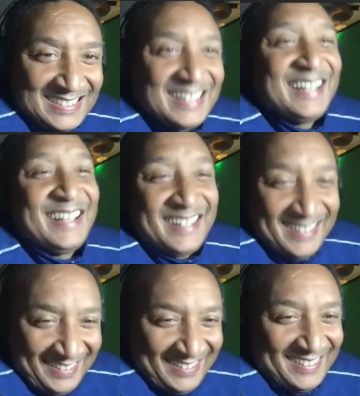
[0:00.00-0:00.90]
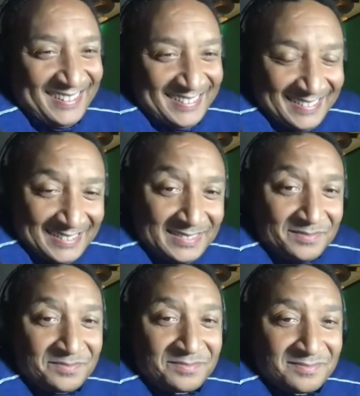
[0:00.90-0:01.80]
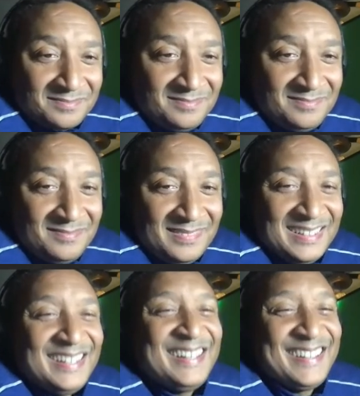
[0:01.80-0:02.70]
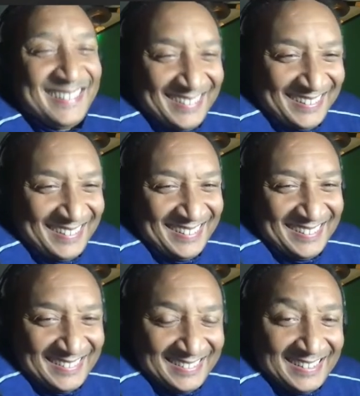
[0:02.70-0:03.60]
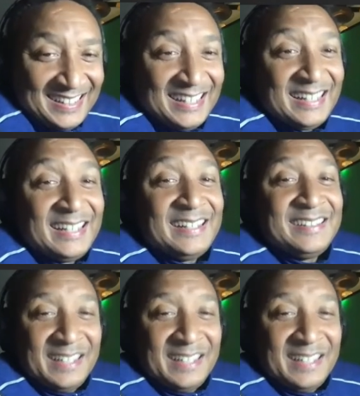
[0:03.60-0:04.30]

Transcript: who came to commit a crime and didn't wear a mask. How